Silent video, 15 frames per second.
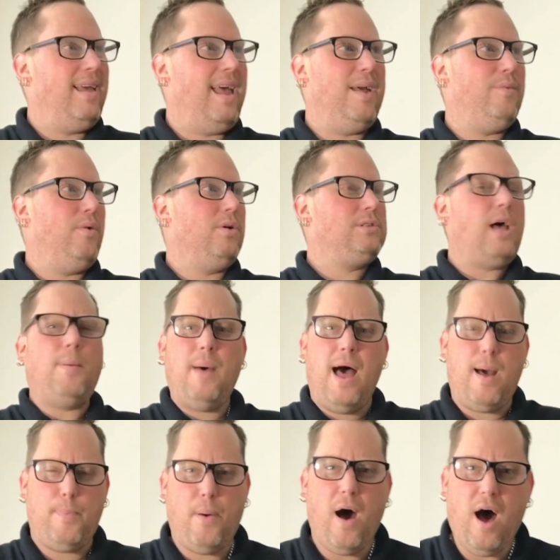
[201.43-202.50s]
it was, I'm
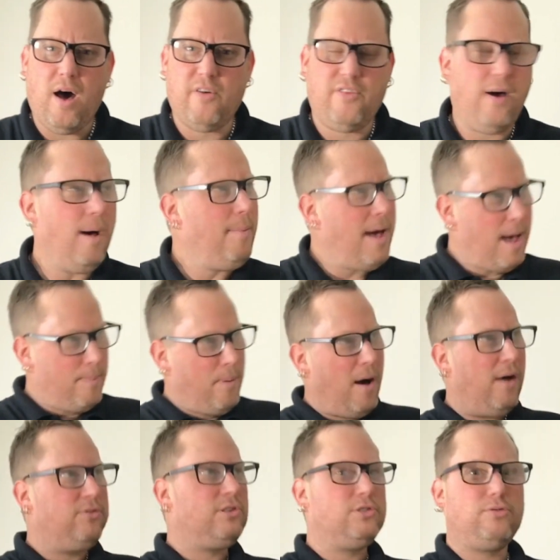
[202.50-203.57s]
out of puff, I'm out of
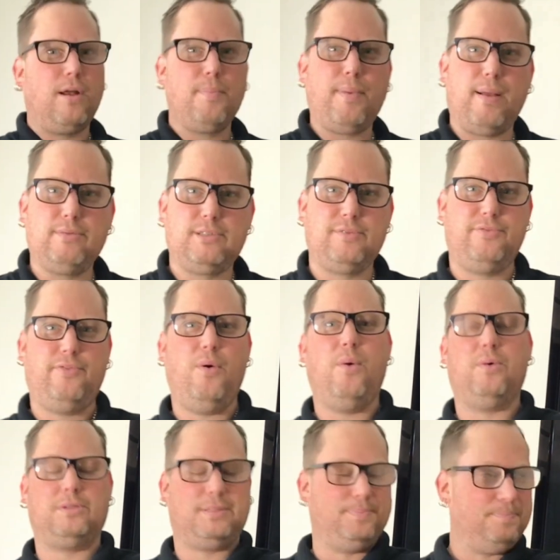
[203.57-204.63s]
puff just running backwards and
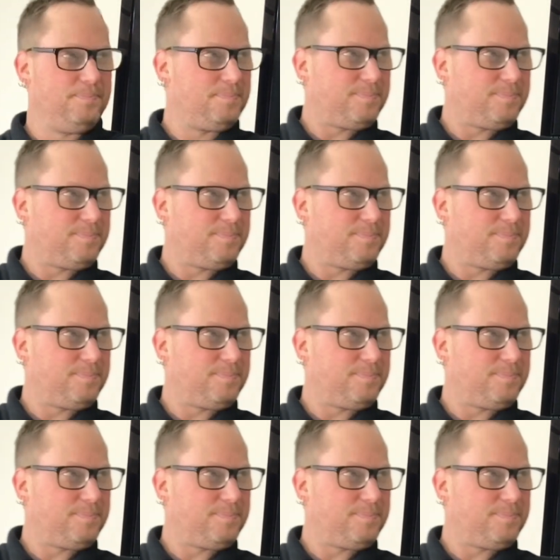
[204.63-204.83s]
forwards.